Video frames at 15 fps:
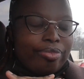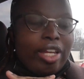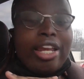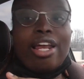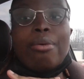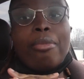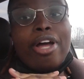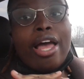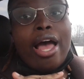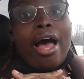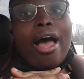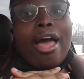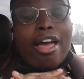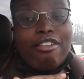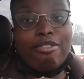And I'm,
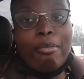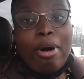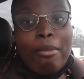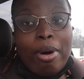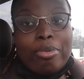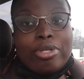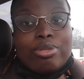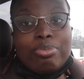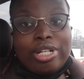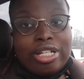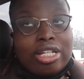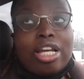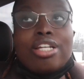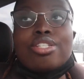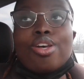I have my mama's
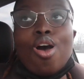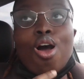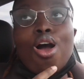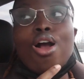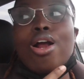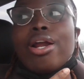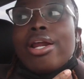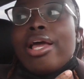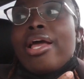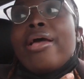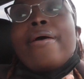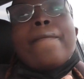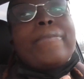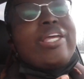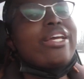BJ's card
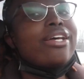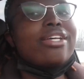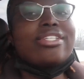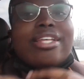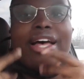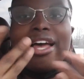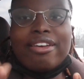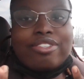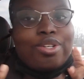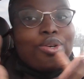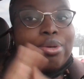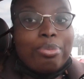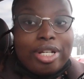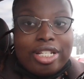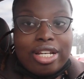because I have to go
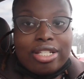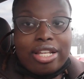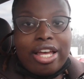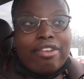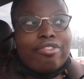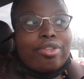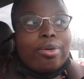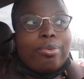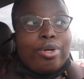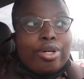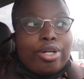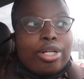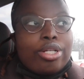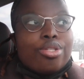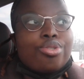to BJ's after
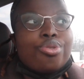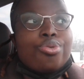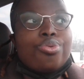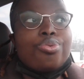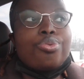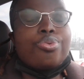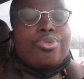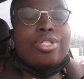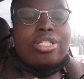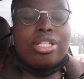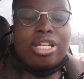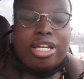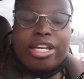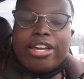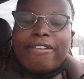work to
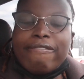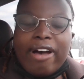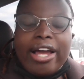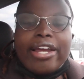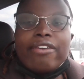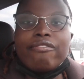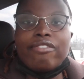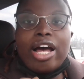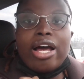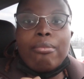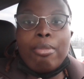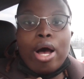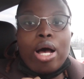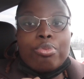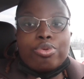see if I can find
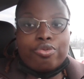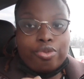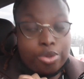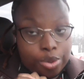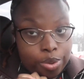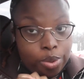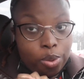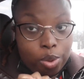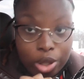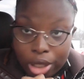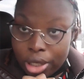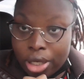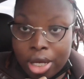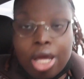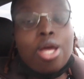Pop's
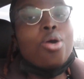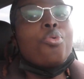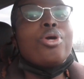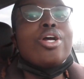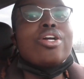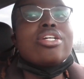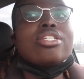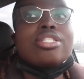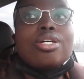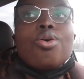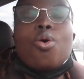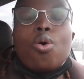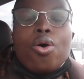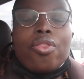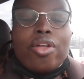food. We are
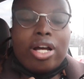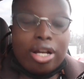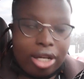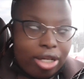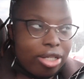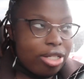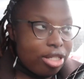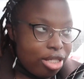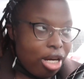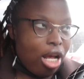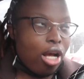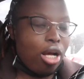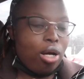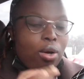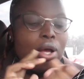still on the hunt,
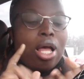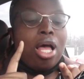child.